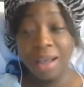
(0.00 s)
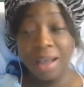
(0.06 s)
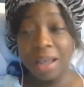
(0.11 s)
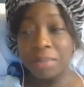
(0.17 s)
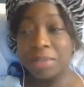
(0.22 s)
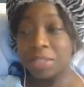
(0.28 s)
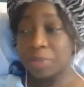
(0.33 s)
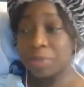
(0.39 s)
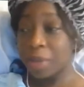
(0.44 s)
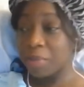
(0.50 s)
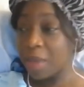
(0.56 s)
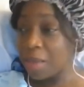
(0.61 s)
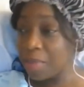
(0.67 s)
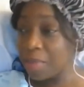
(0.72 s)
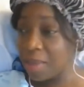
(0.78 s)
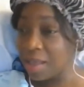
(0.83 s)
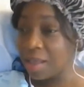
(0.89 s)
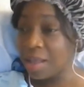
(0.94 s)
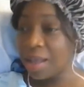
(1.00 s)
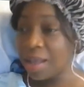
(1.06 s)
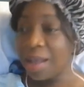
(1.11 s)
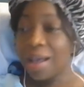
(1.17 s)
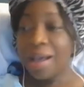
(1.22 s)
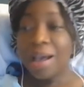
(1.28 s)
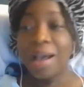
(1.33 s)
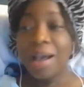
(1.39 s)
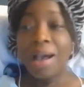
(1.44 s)
I miss my baby,
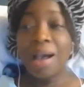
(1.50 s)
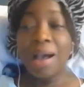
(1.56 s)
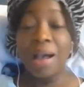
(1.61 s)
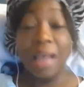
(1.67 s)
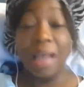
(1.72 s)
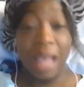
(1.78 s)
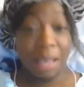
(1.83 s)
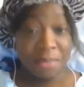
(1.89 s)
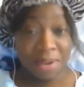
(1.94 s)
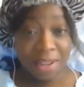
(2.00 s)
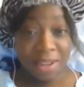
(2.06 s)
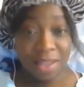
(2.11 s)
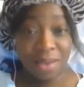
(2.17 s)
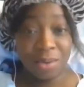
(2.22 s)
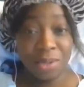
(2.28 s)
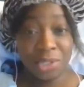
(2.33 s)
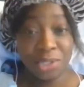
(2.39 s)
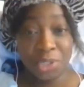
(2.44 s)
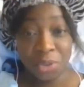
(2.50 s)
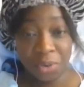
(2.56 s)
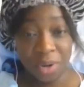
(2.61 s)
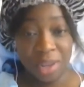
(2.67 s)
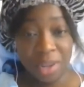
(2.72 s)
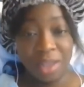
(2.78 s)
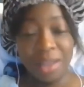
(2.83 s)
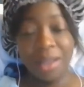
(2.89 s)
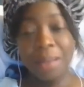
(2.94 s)
Avani, who's
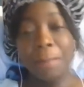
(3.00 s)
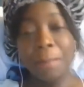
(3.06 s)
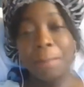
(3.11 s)
3,